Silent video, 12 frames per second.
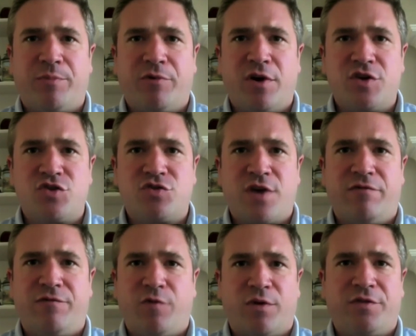corporation try to
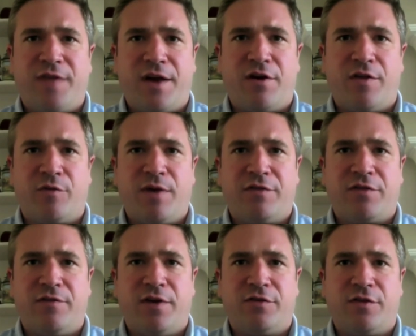force that on the rest
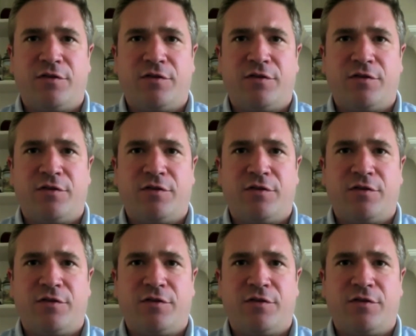of us?